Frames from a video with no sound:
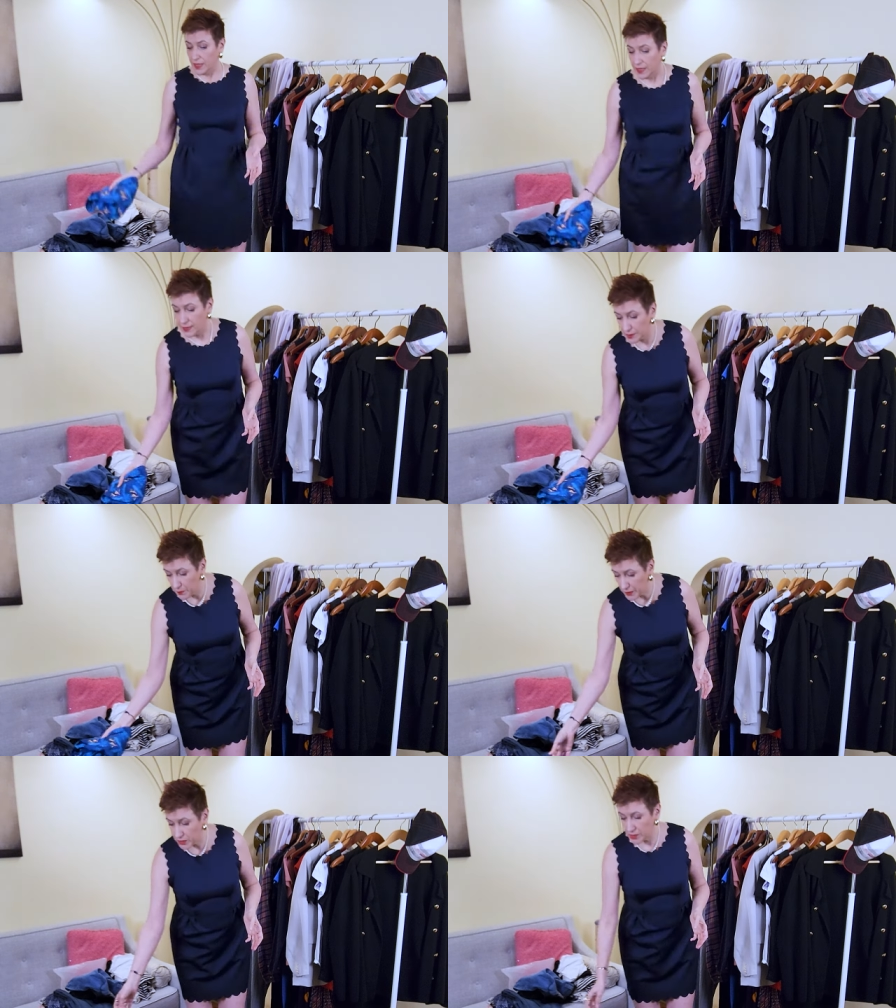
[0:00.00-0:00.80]

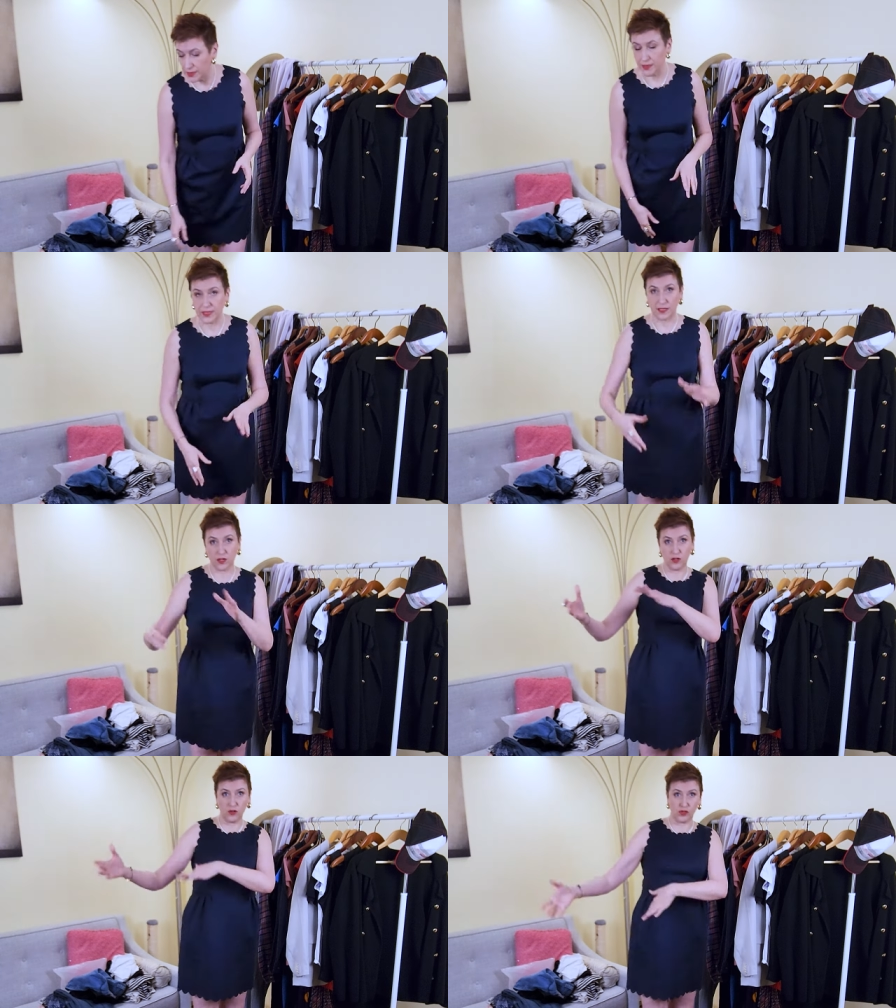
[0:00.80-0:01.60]
especially like
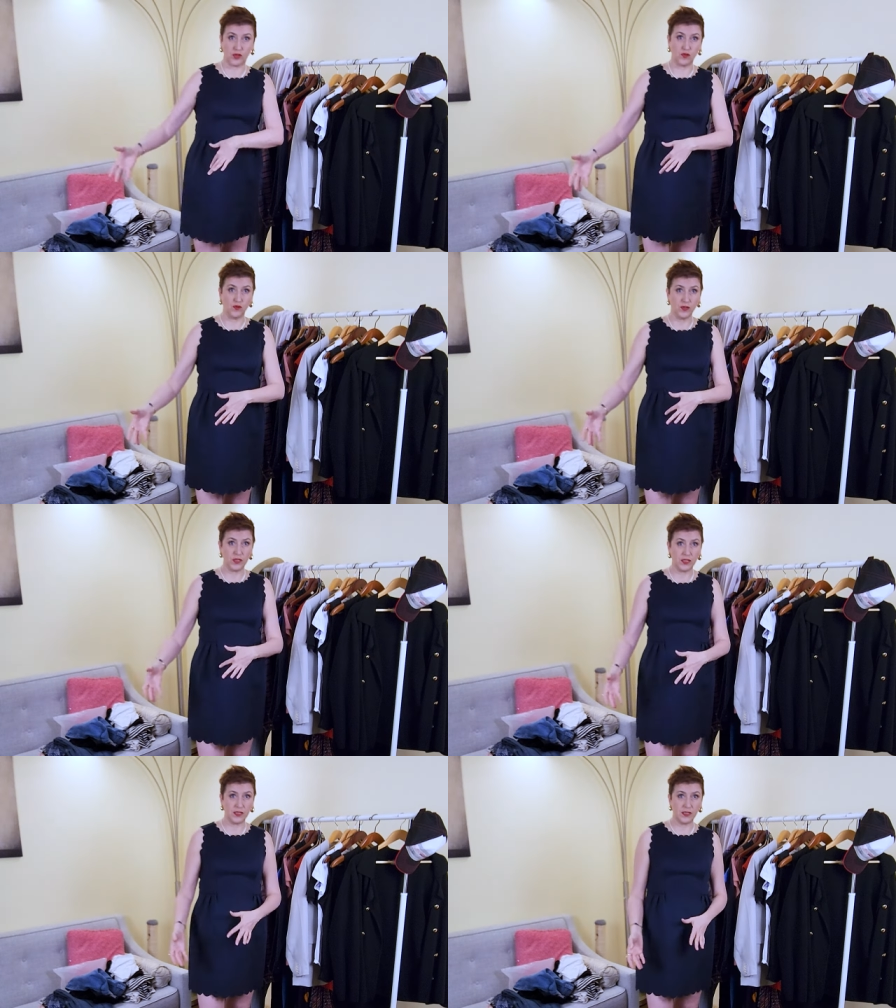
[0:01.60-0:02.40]
close to
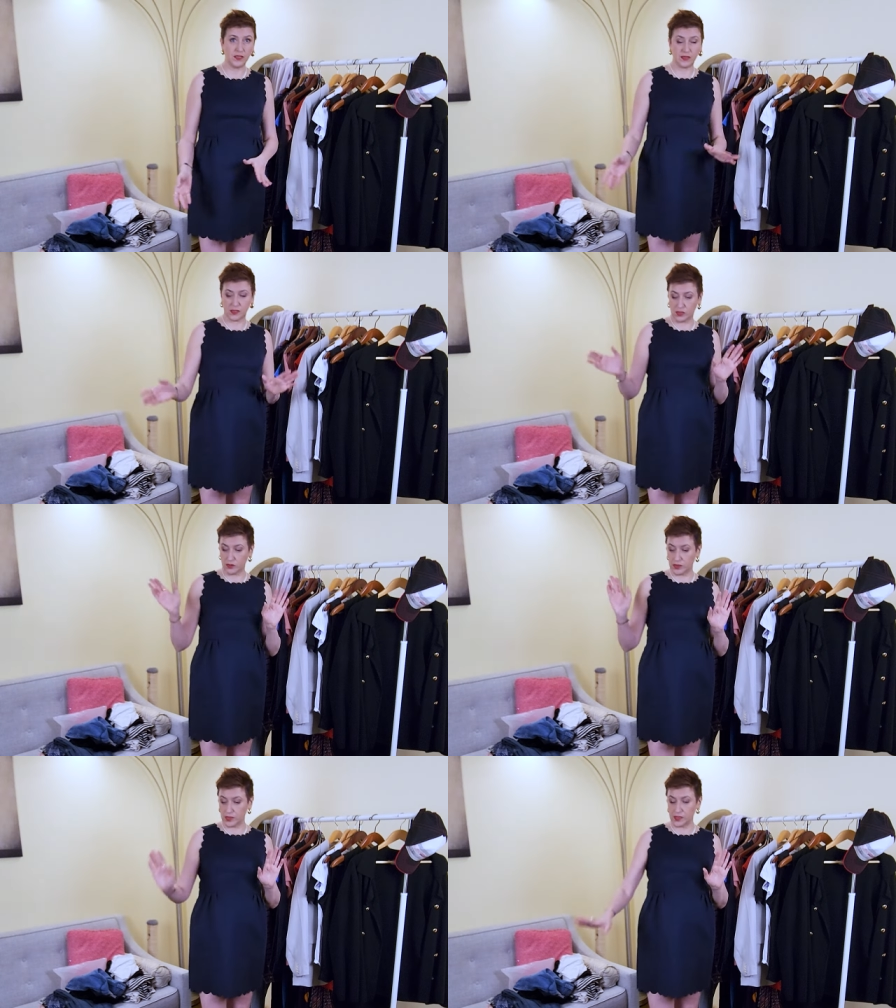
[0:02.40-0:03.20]
water. So
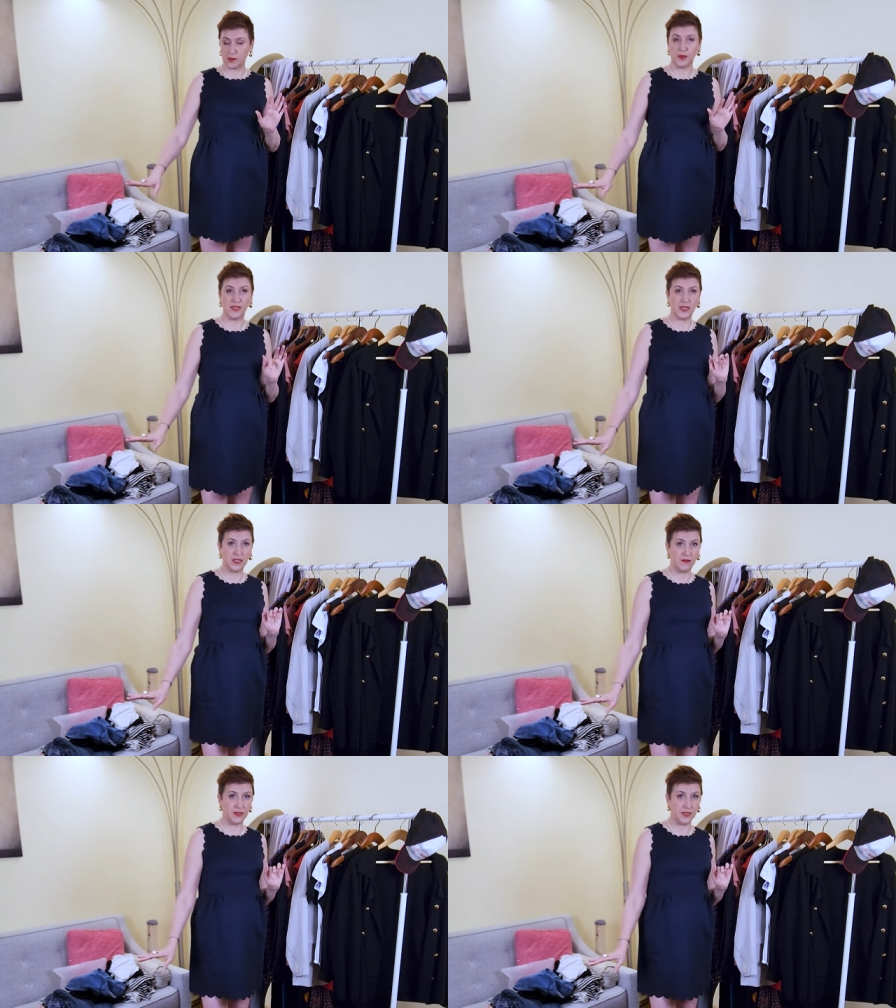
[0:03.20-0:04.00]
this is my
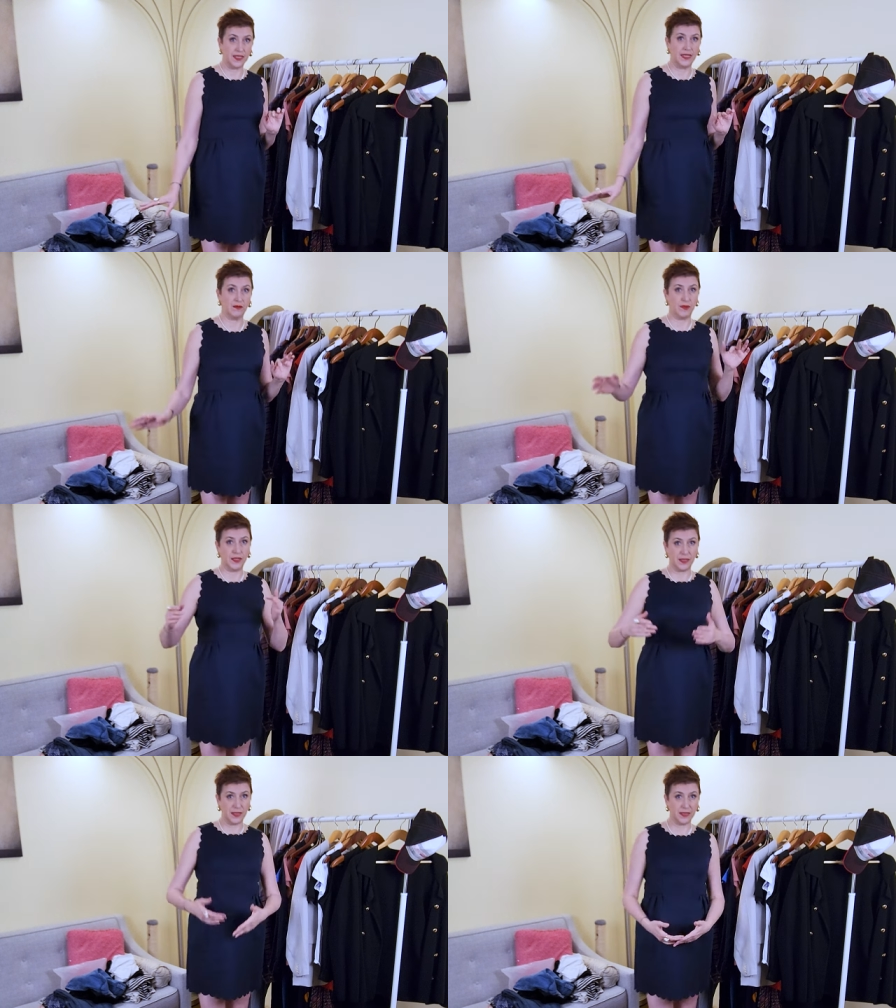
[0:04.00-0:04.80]
safety net,
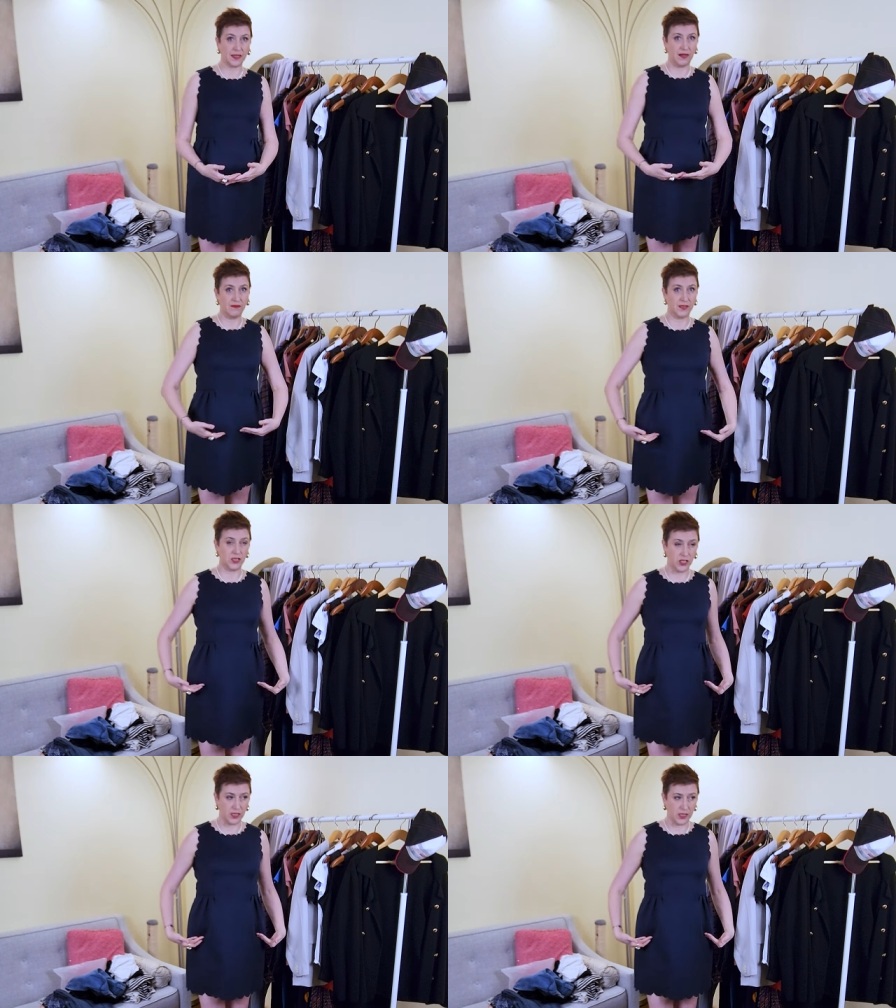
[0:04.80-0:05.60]
but it covers
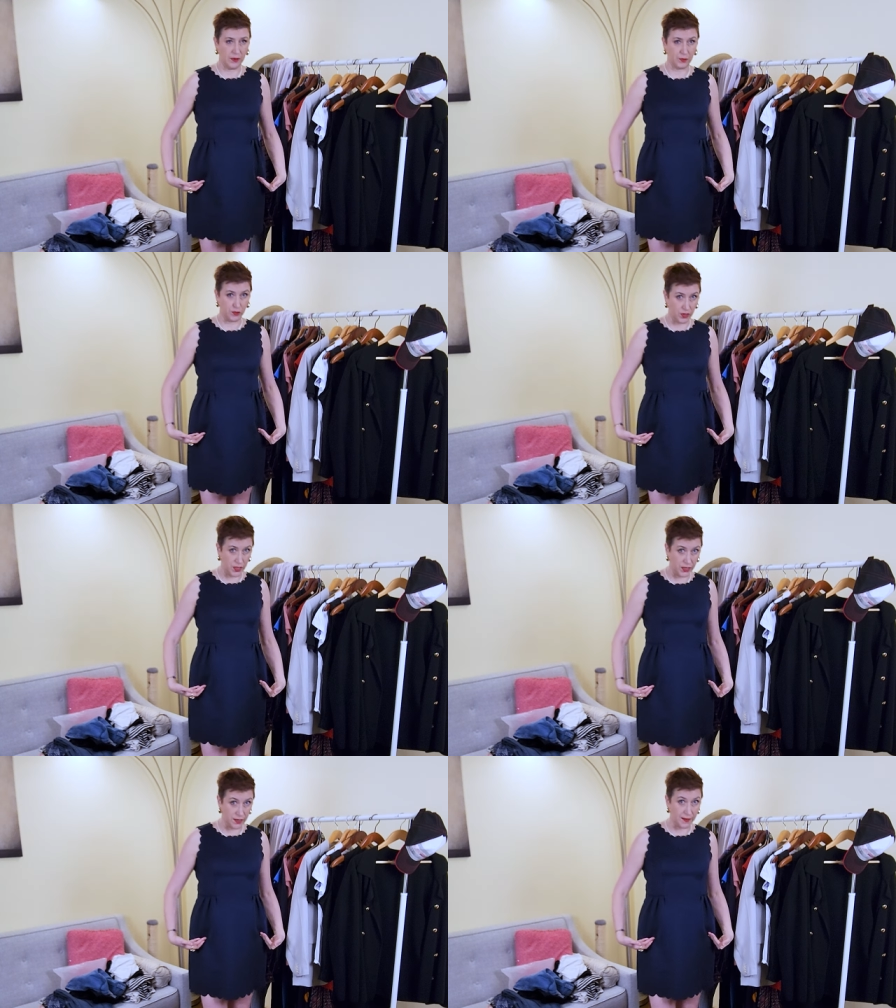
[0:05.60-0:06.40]
just up to
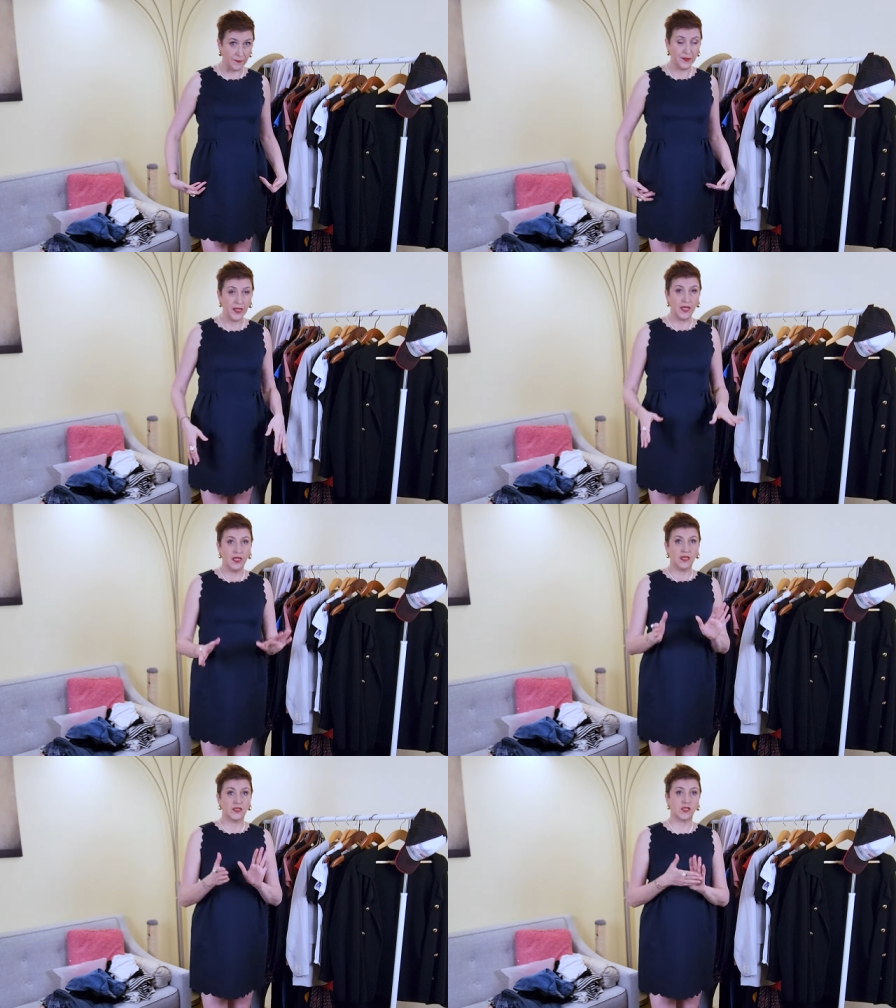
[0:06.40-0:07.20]
here.
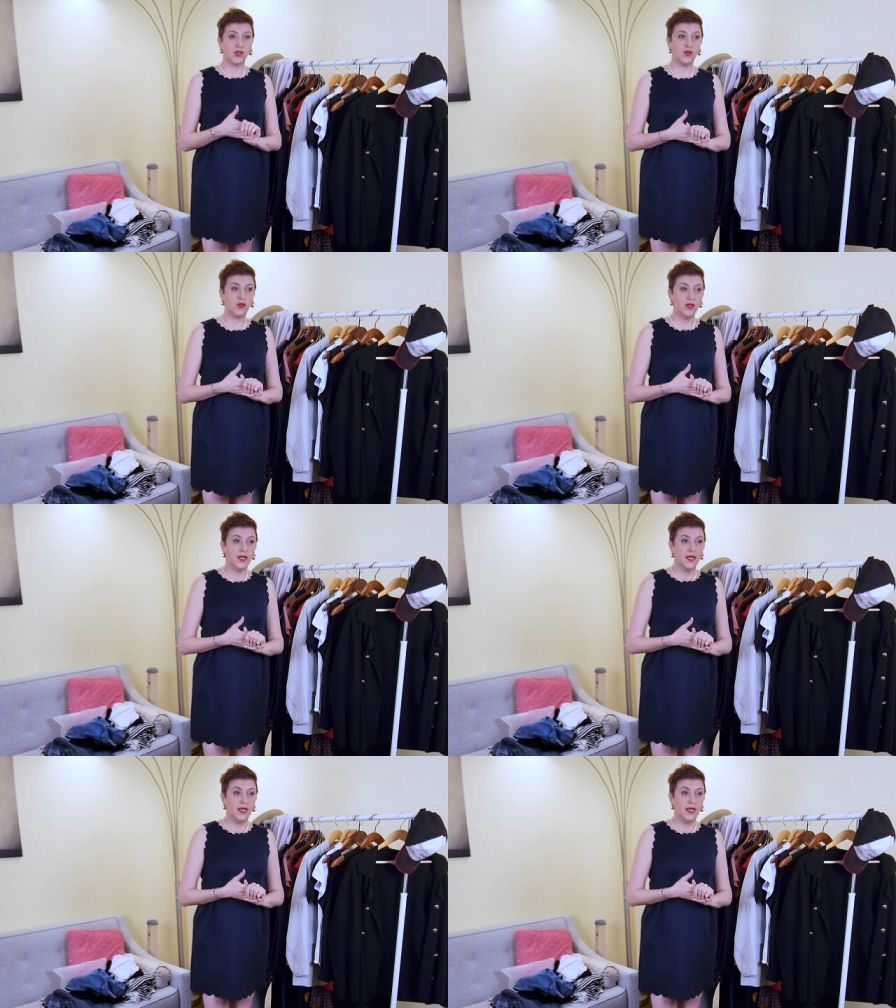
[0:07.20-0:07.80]
So